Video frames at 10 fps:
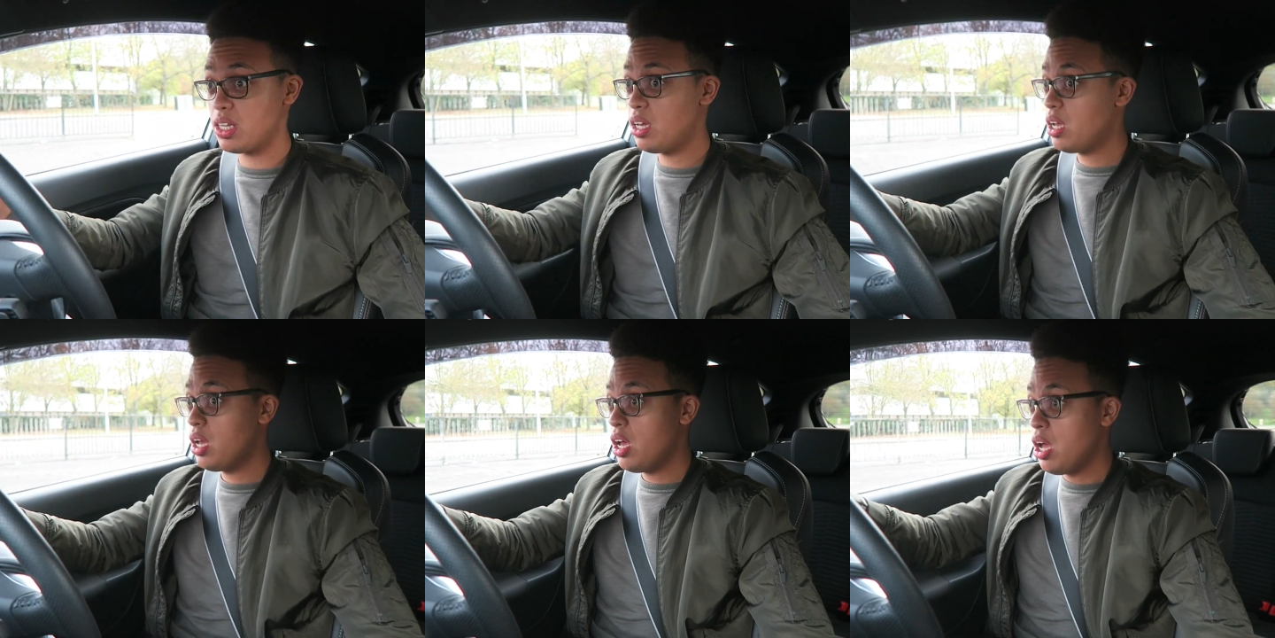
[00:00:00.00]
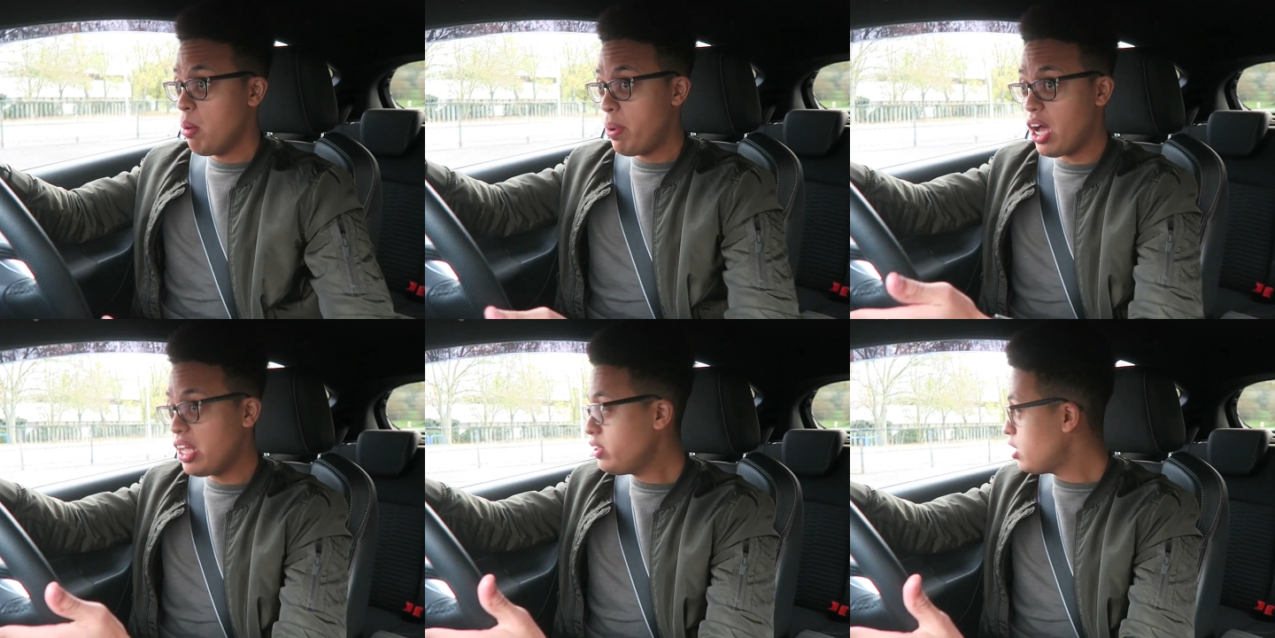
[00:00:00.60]

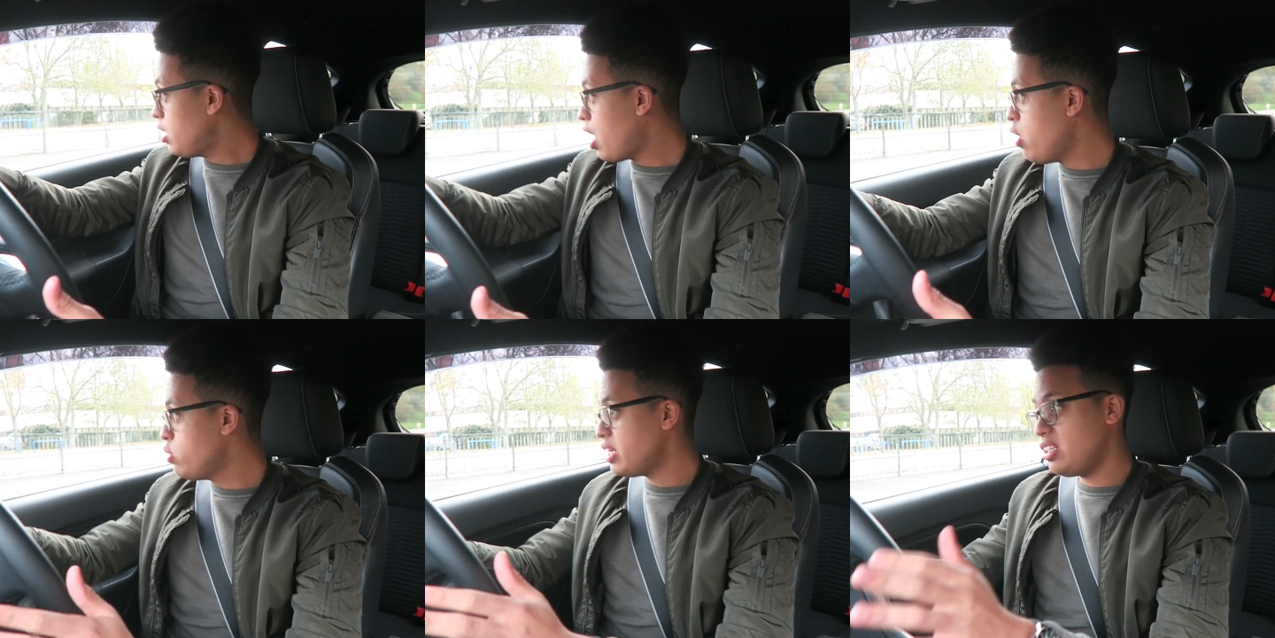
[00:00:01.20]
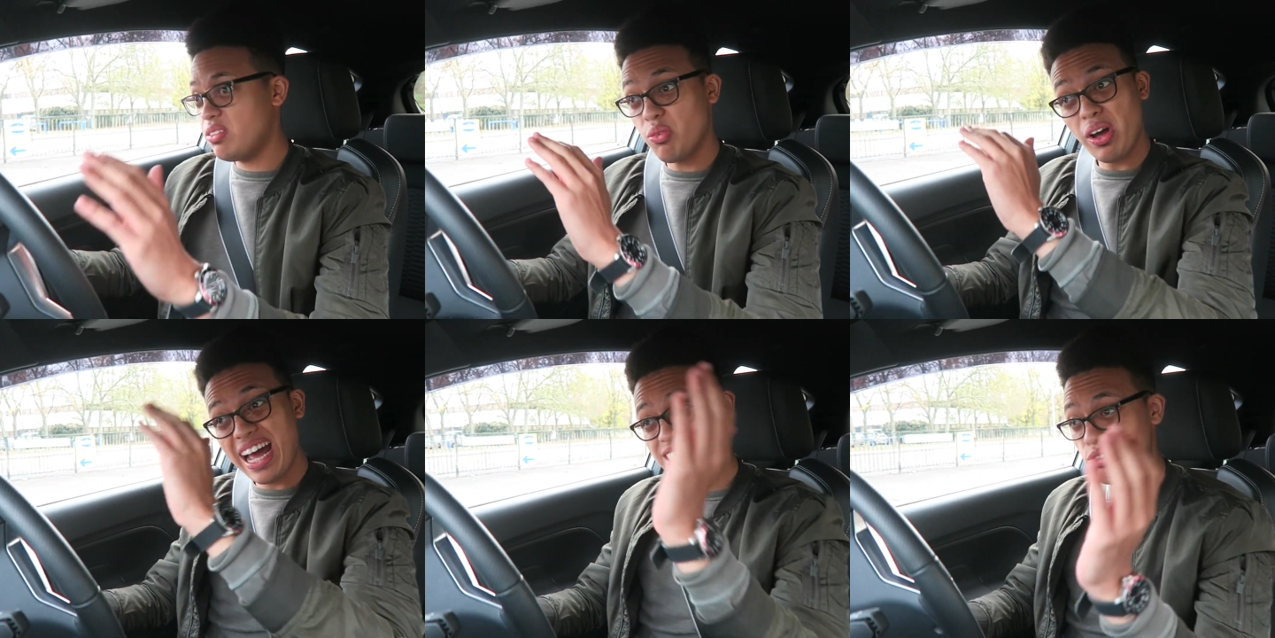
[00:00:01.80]
But under load
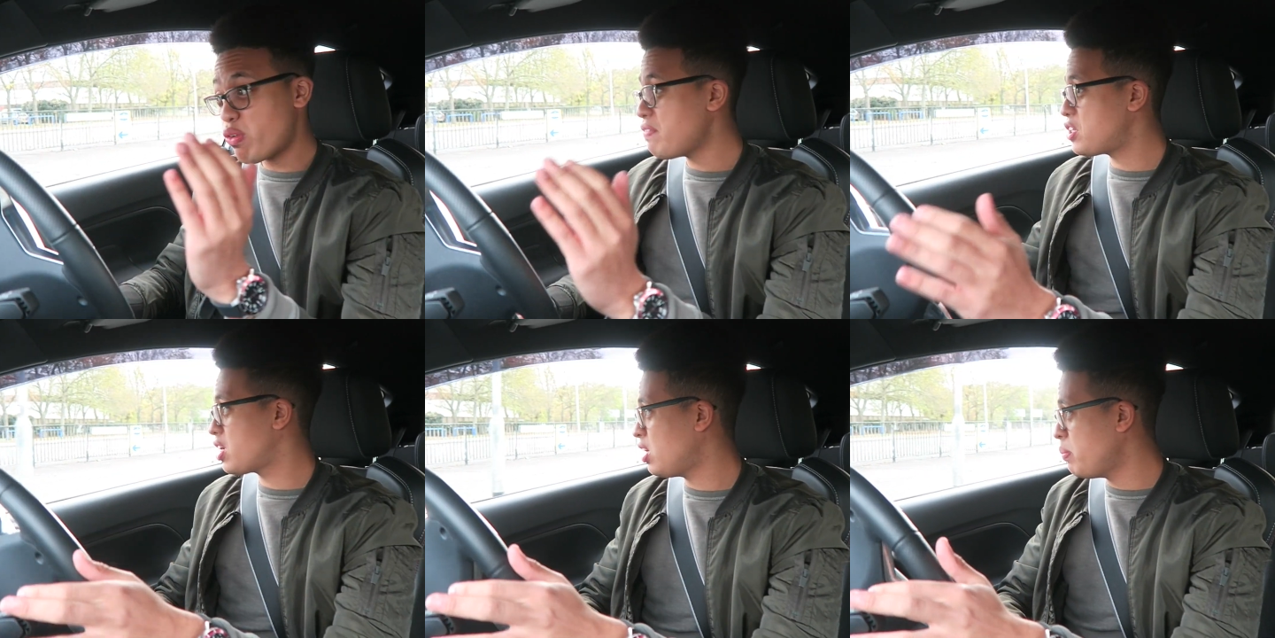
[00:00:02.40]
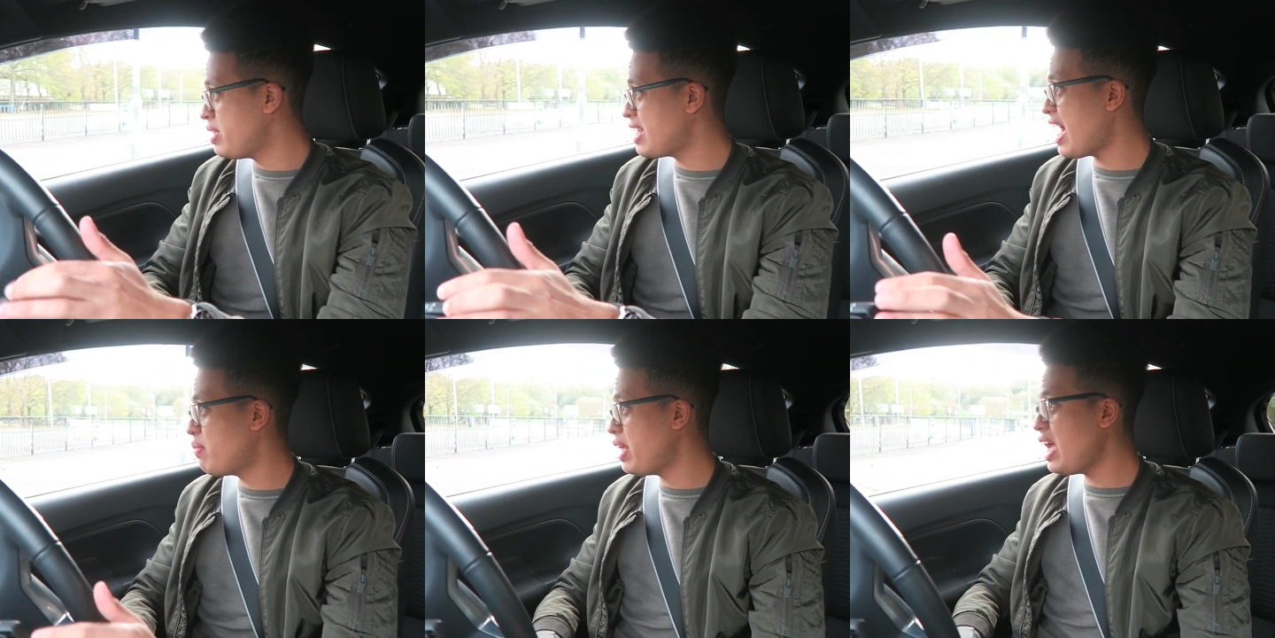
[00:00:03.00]
and as the revs are climbing
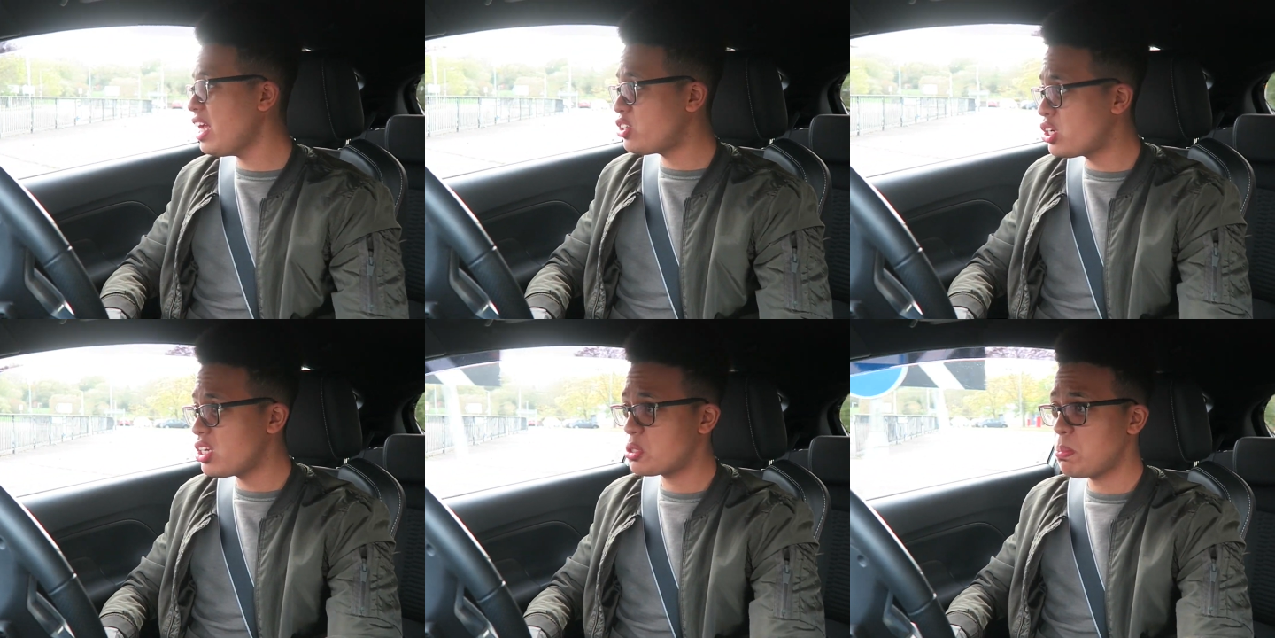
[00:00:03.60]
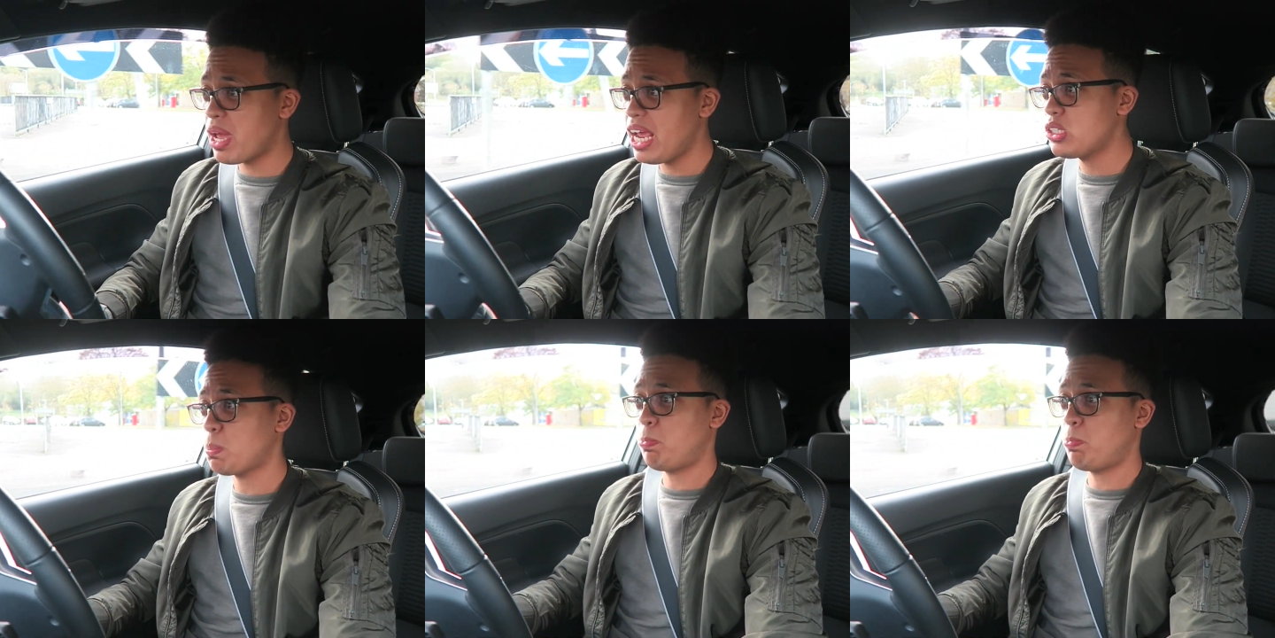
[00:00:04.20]
down, it just makes